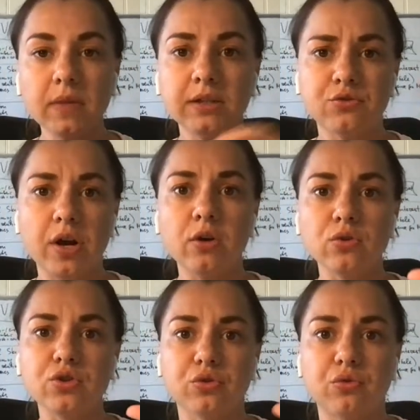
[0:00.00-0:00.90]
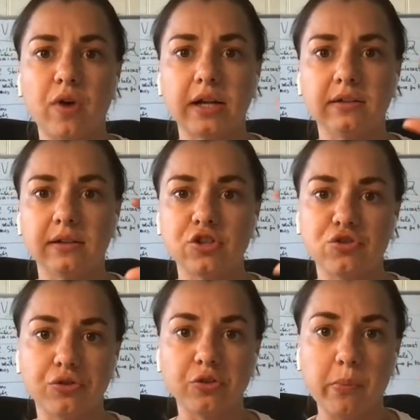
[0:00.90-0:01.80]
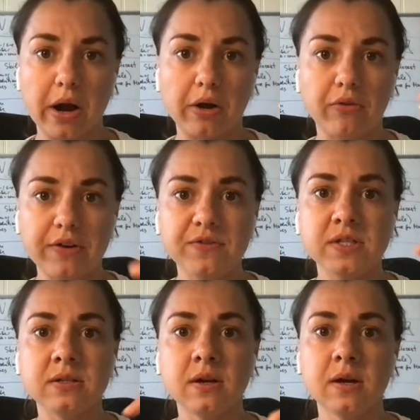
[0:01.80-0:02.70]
try also to write in a short paragraphs,